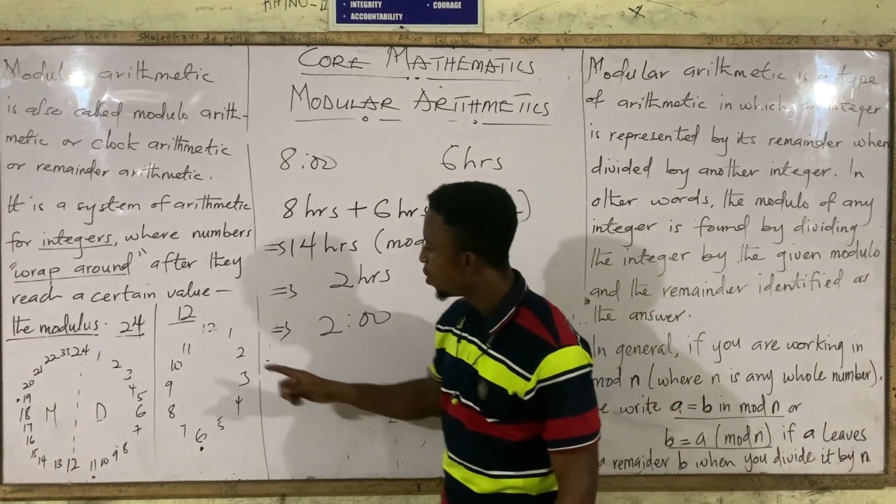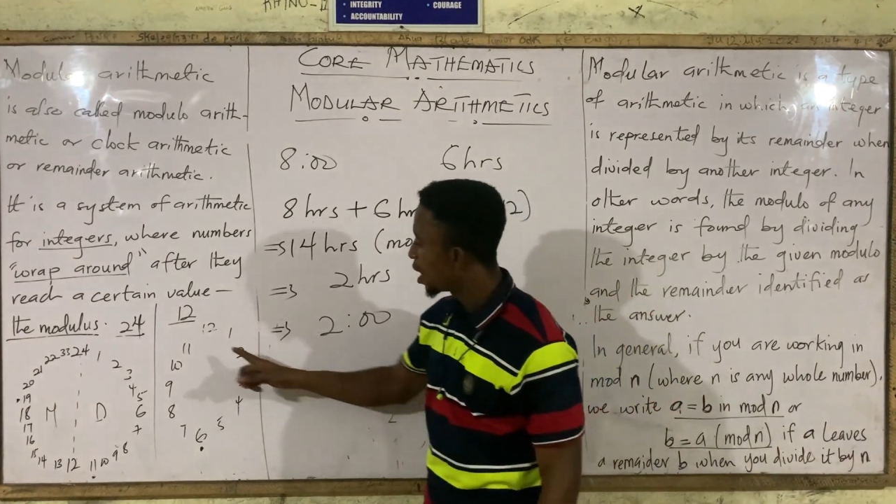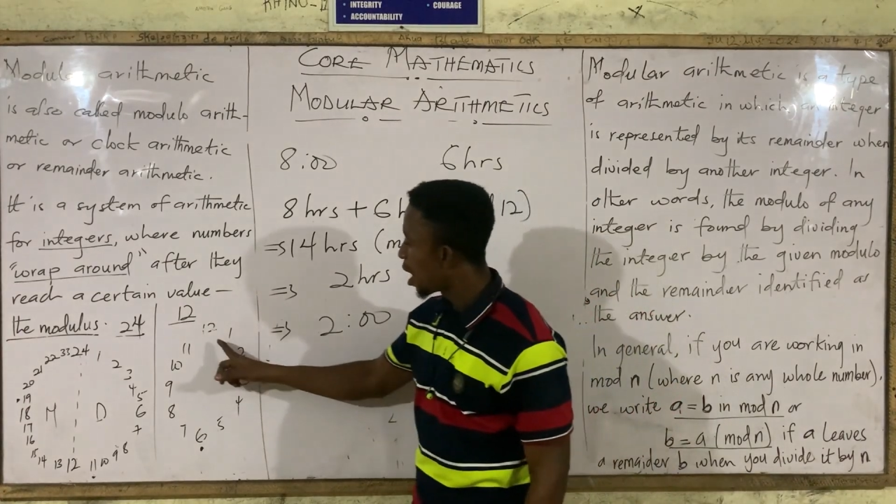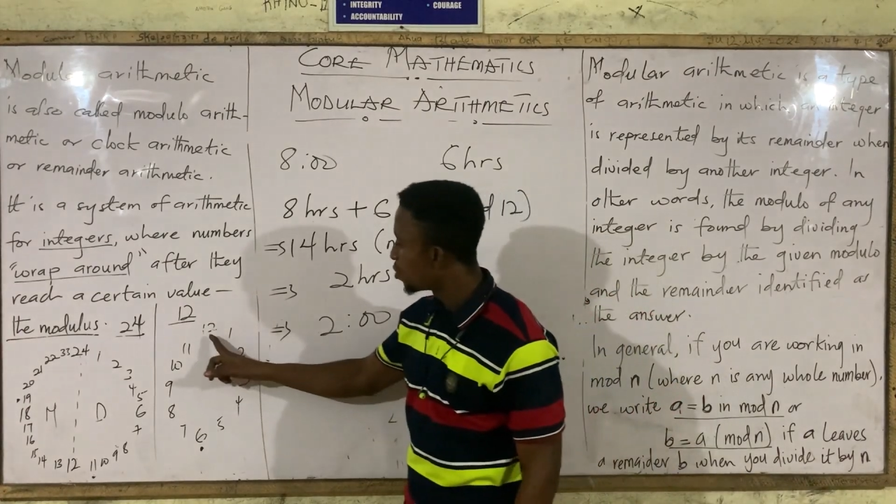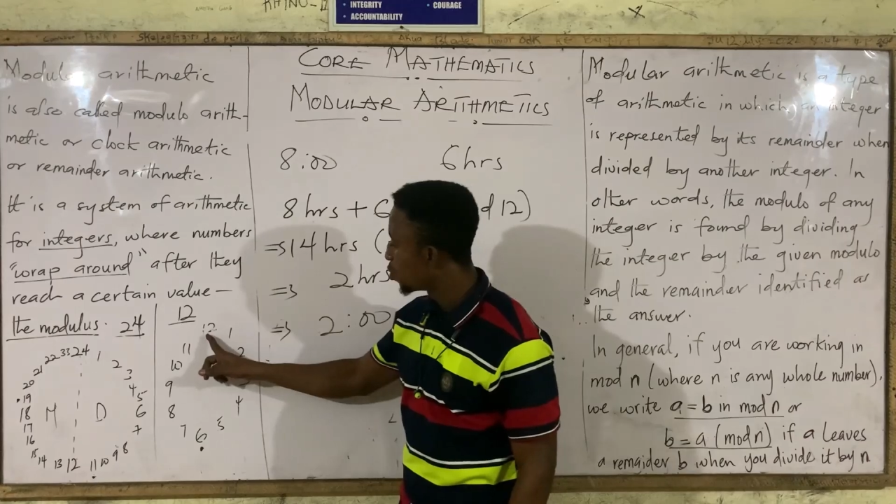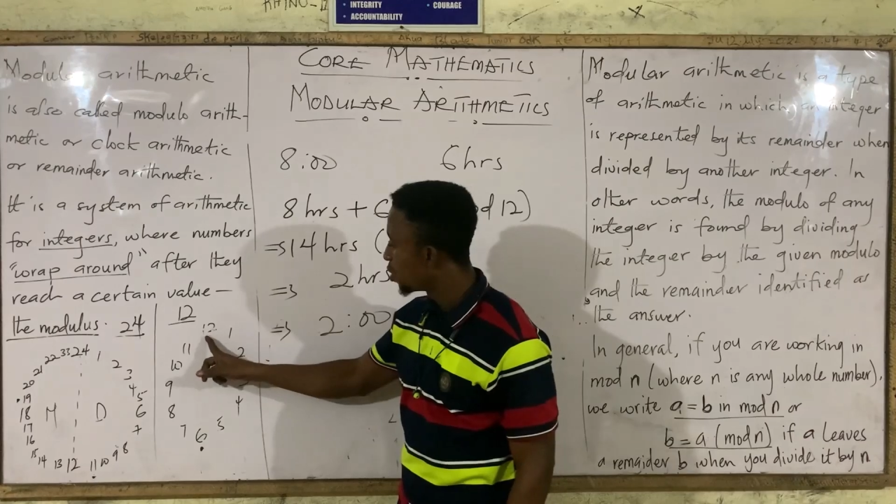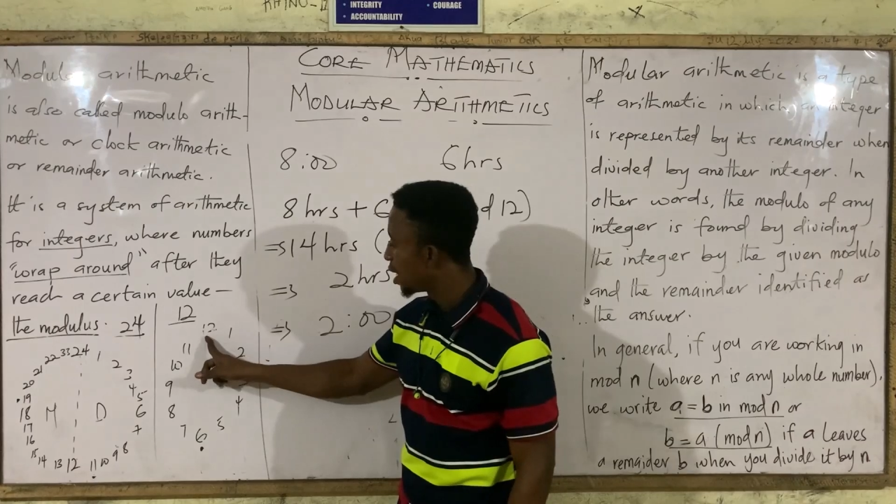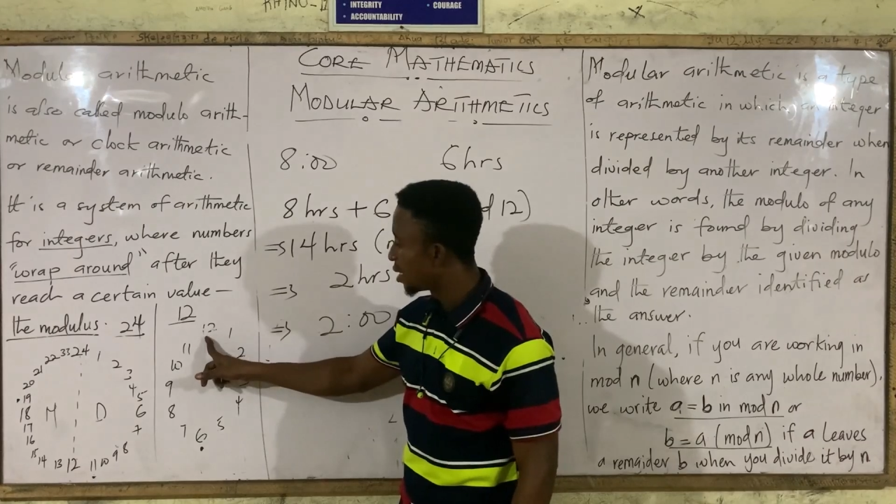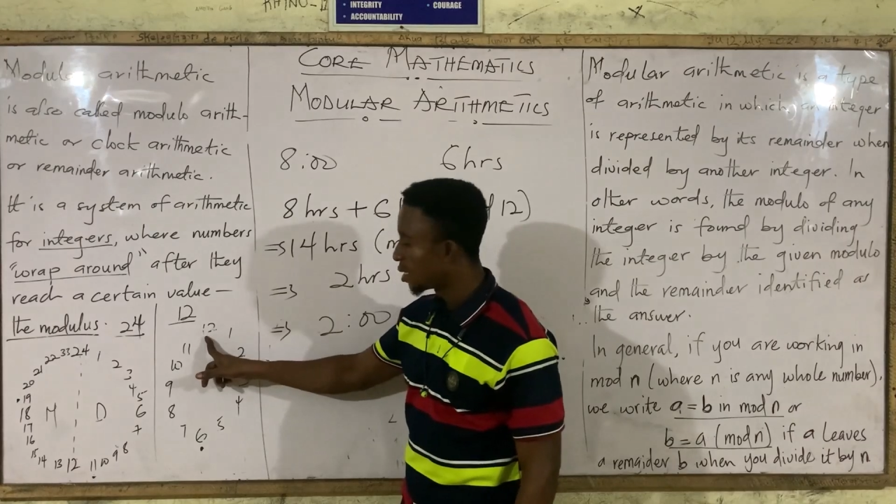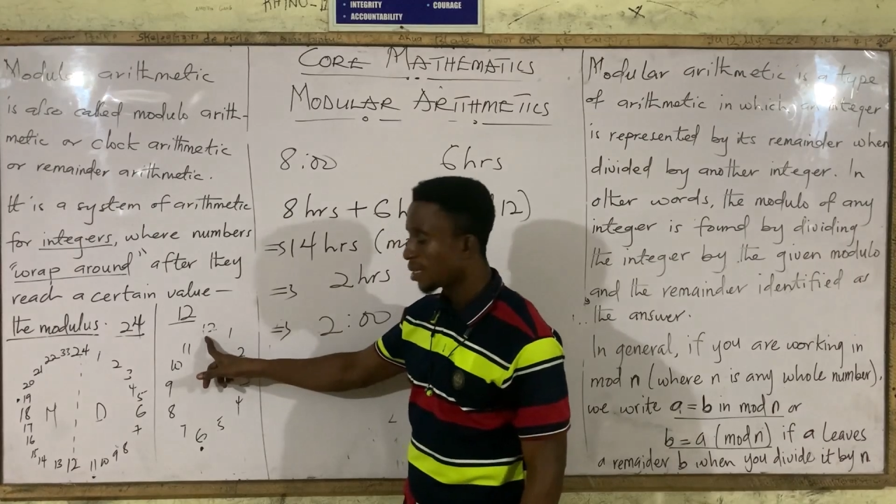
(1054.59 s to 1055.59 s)
We come to
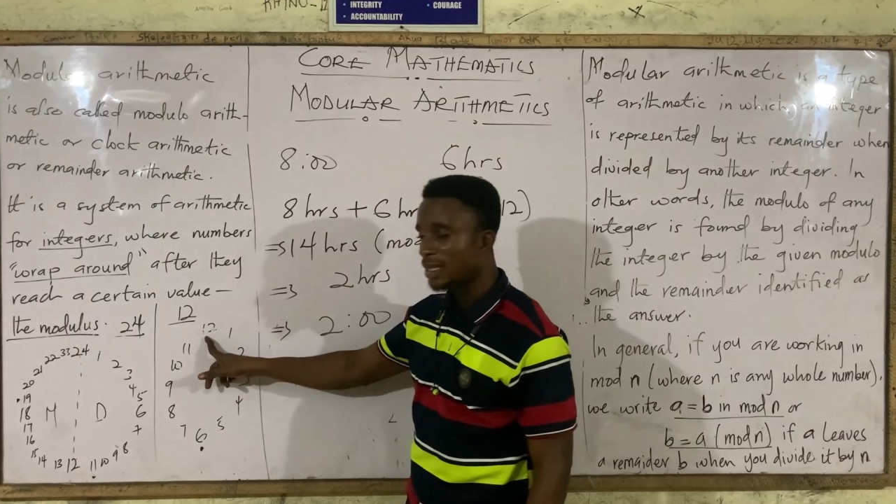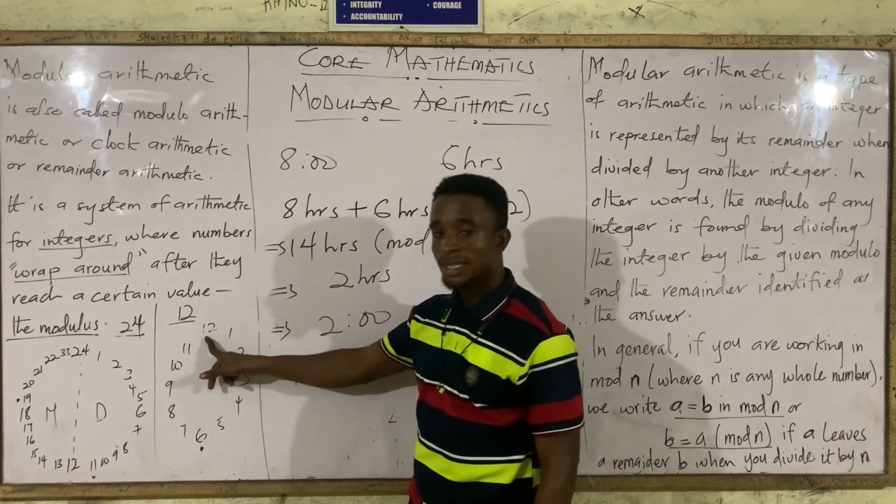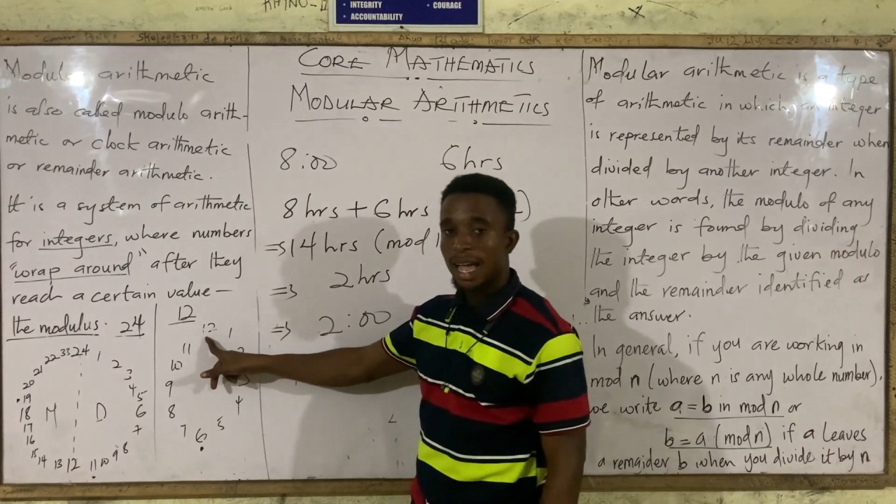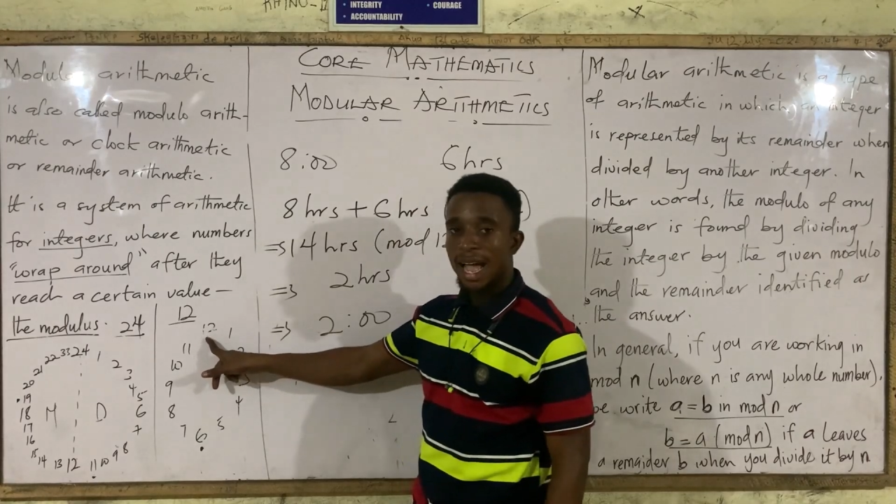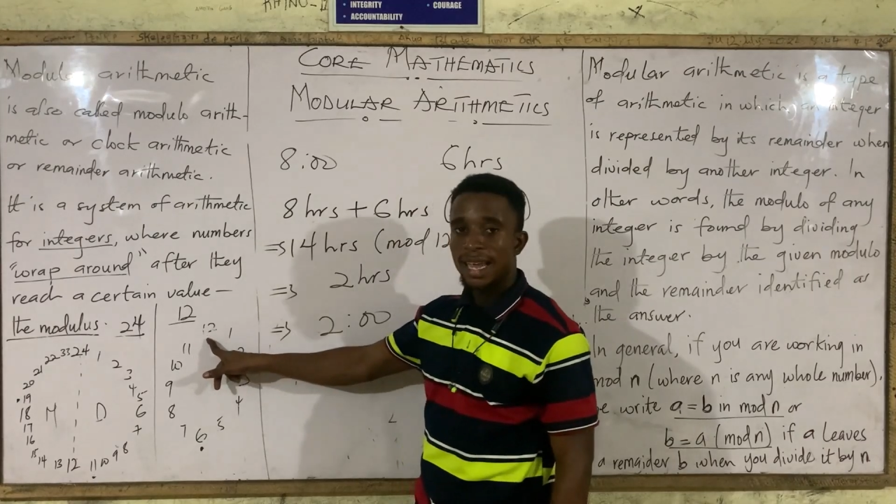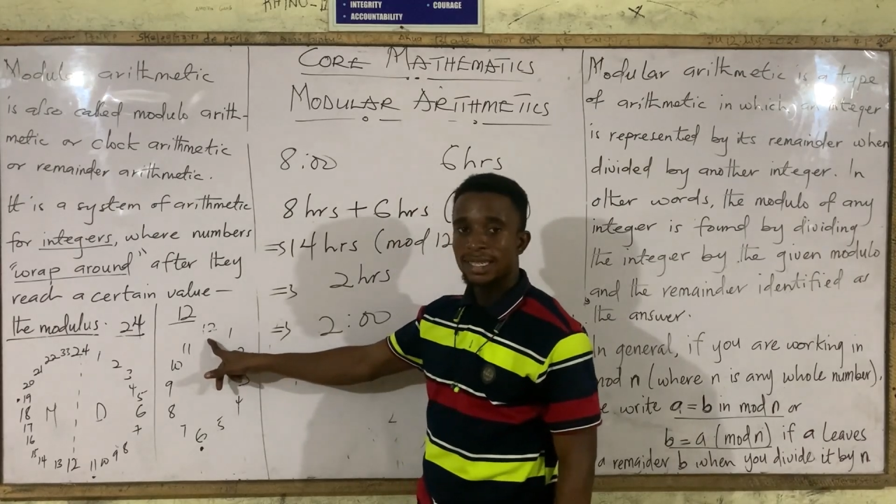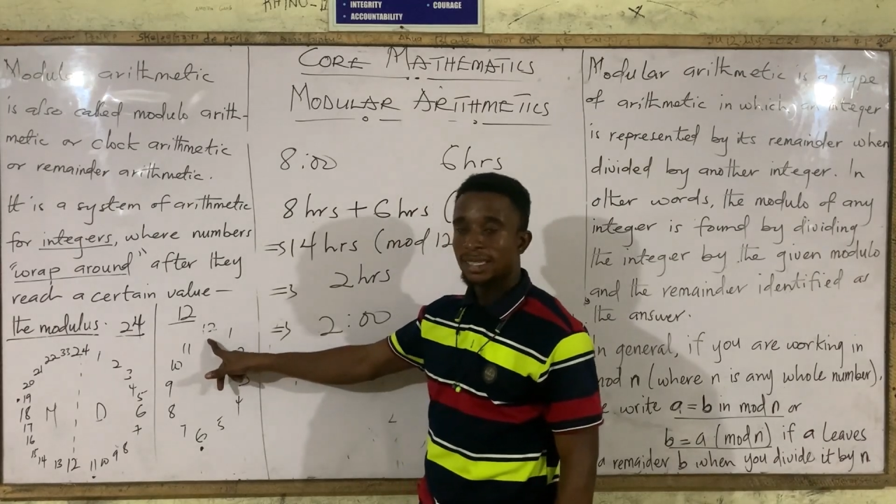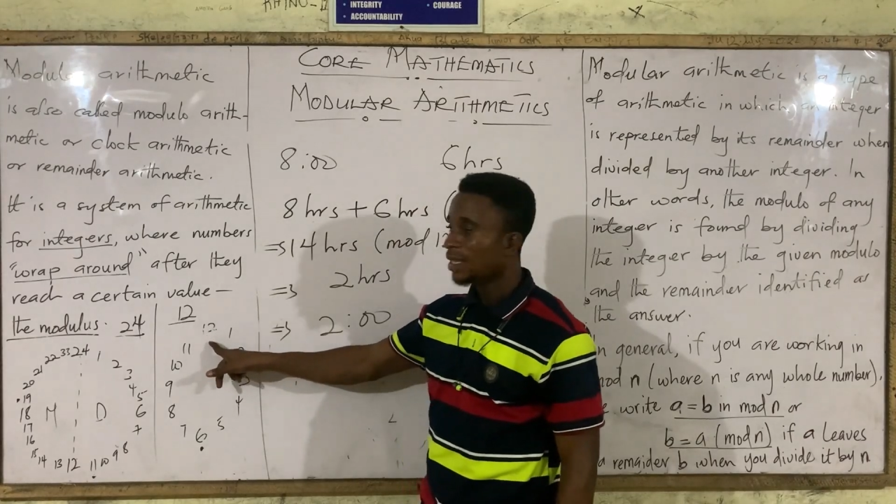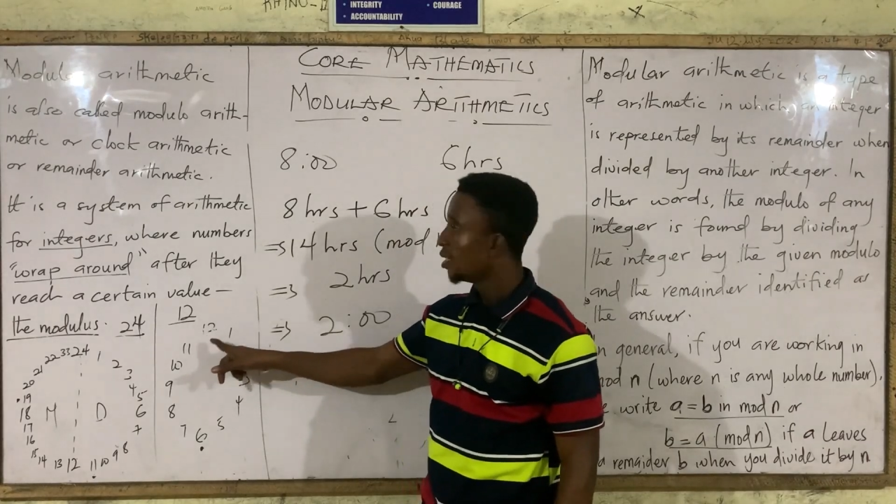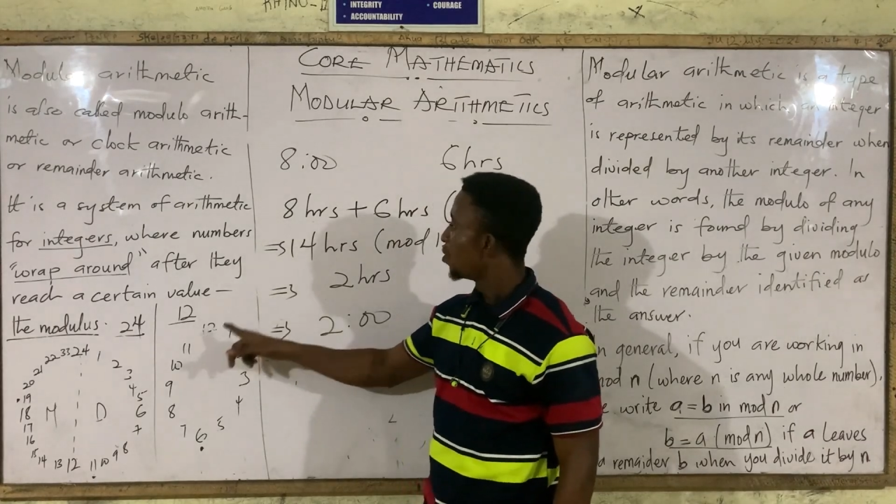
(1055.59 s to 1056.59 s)
this side.